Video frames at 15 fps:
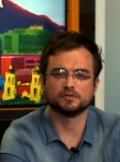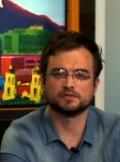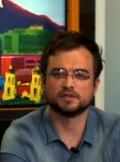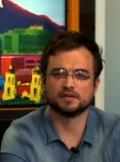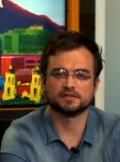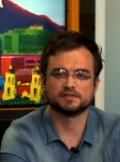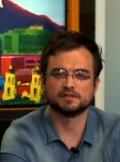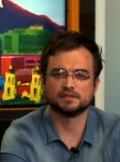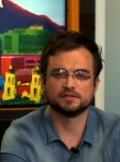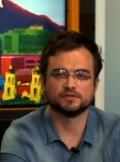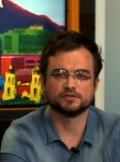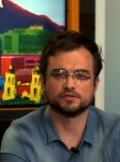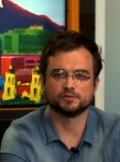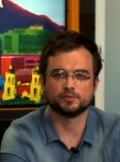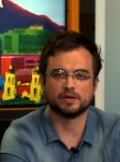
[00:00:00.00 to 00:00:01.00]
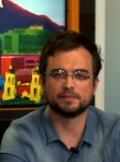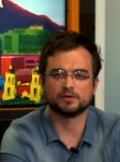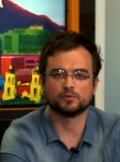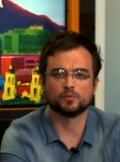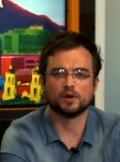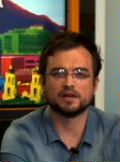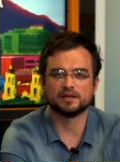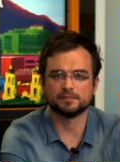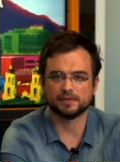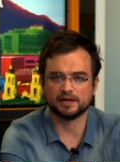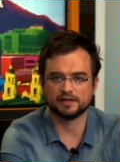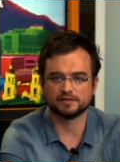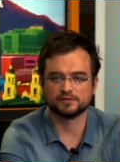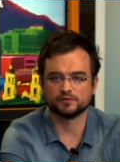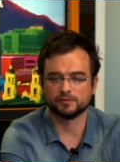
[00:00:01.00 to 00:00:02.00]
tungsten or ceramic wedding
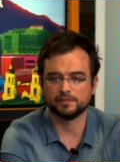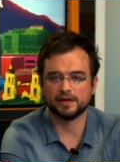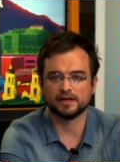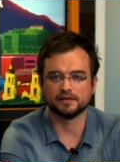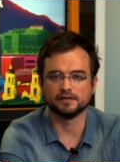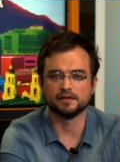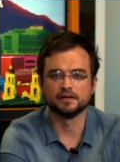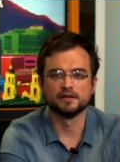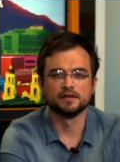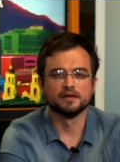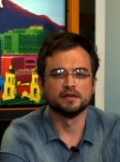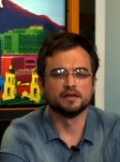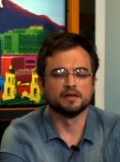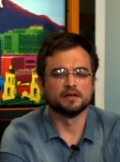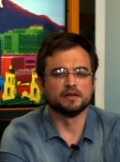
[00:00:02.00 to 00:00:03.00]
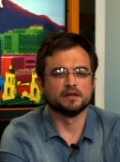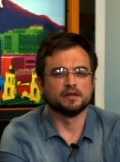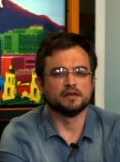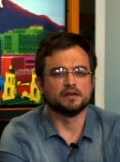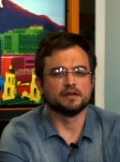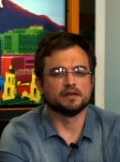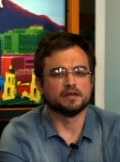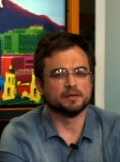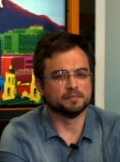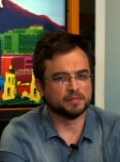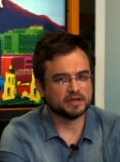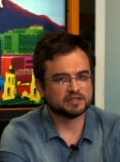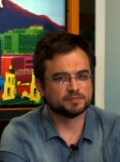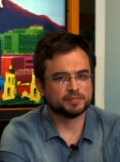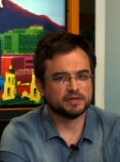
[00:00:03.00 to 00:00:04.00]
bands for men. It
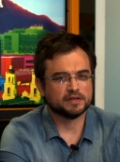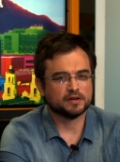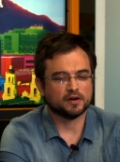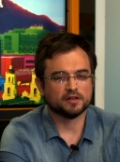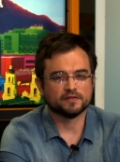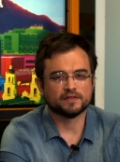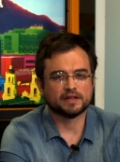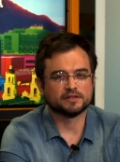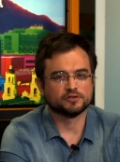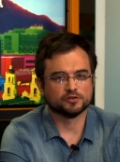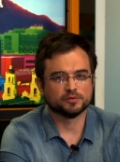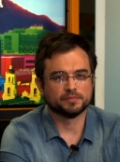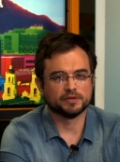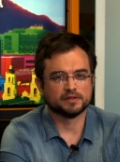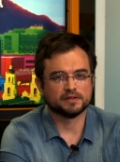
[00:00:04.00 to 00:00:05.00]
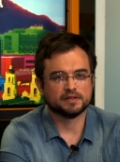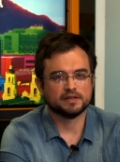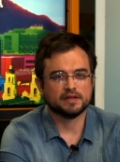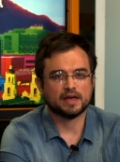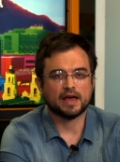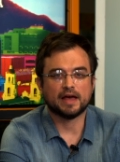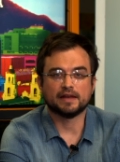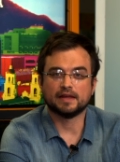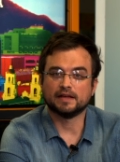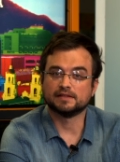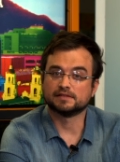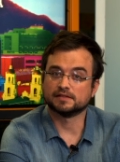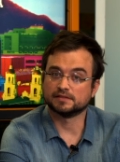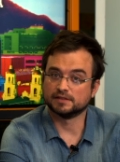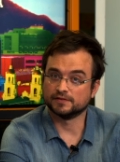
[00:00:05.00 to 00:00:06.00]
must be all of that durability at a
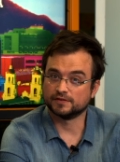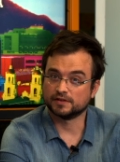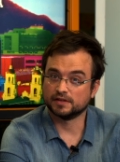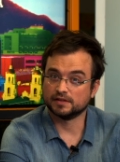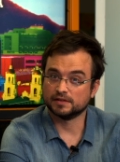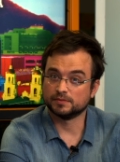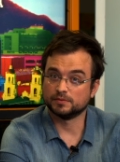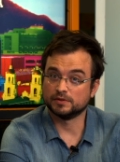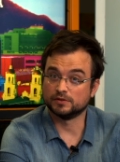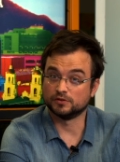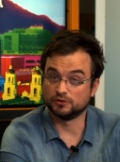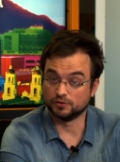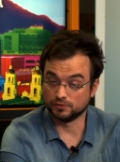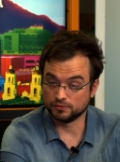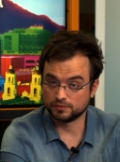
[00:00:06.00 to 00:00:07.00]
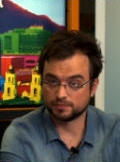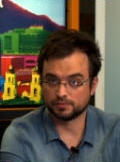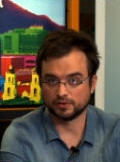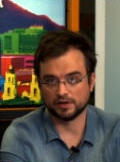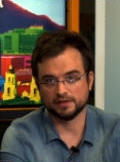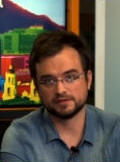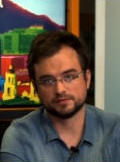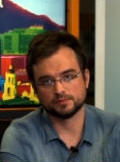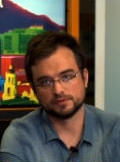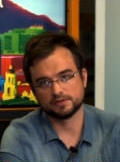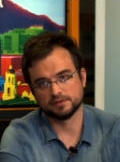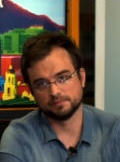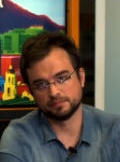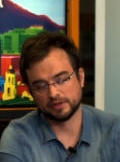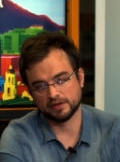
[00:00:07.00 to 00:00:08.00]
significantly reduced price when
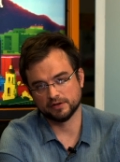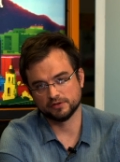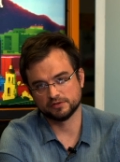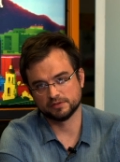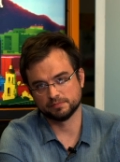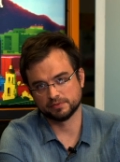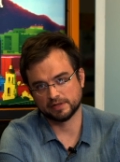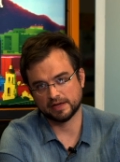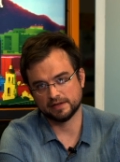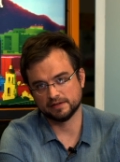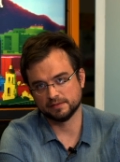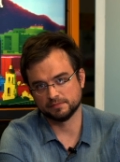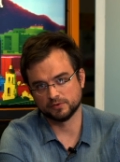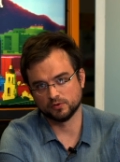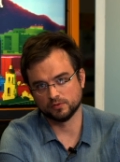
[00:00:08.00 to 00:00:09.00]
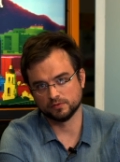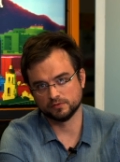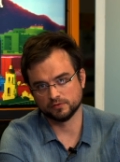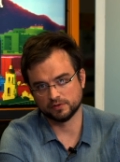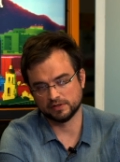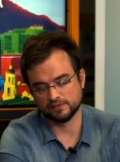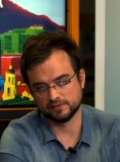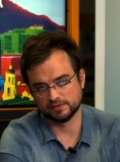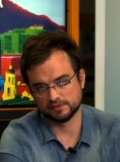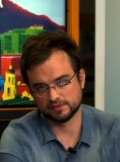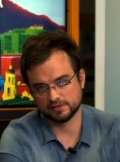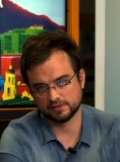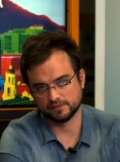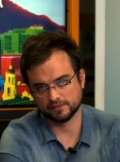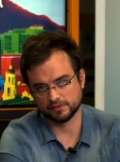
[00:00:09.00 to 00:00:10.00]
compared to platinum, gold, or even
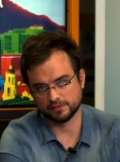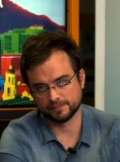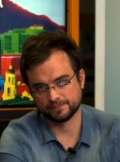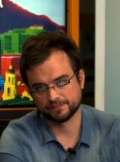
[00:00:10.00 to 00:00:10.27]
silver.